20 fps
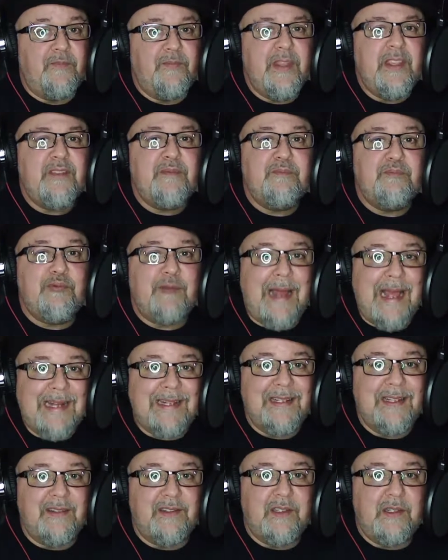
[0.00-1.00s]
Just
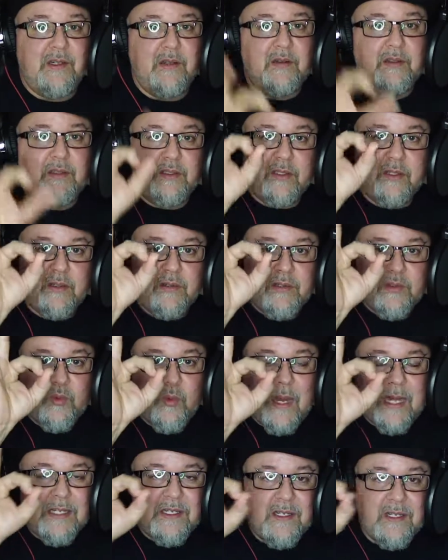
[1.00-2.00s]
practice, little
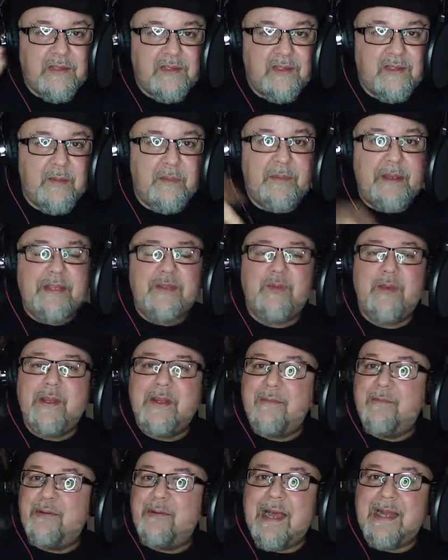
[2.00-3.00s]
swatches. It's the best way
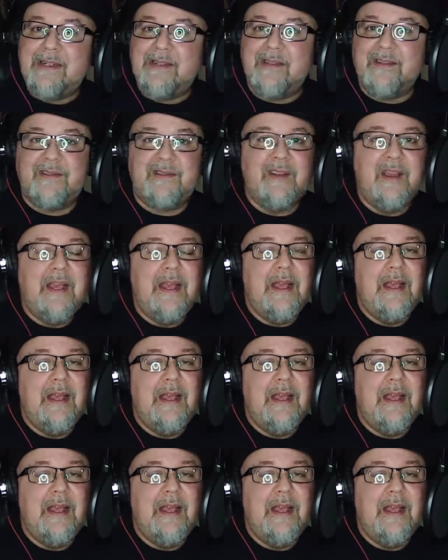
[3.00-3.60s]
to practice.